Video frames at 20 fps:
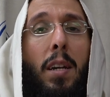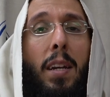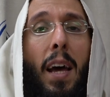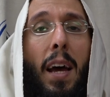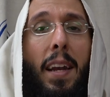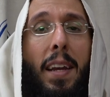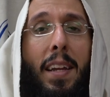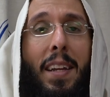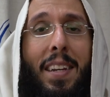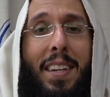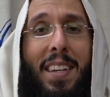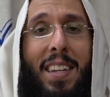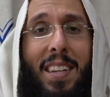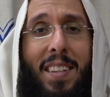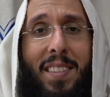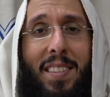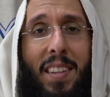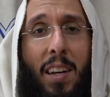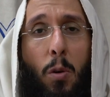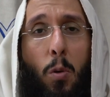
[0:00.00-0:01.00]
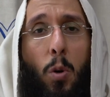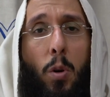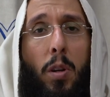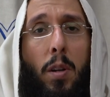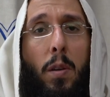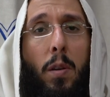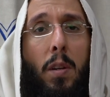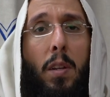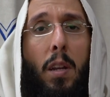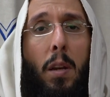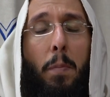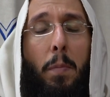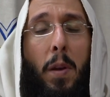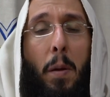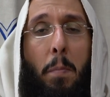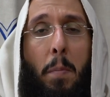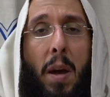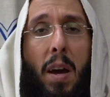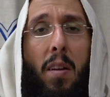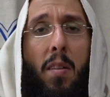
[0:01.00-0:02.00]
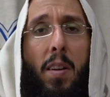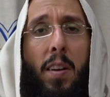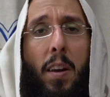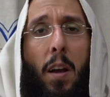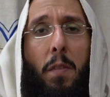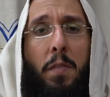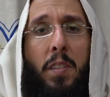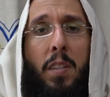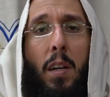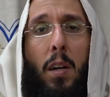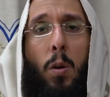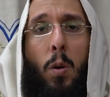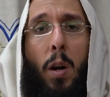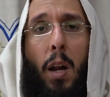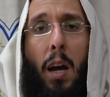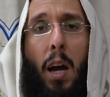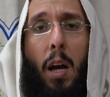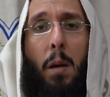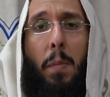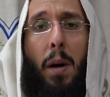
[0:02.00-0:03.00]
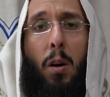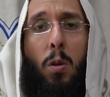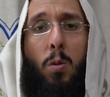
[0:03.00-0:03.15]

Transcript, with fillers: that in this the, the merit of the Orachaim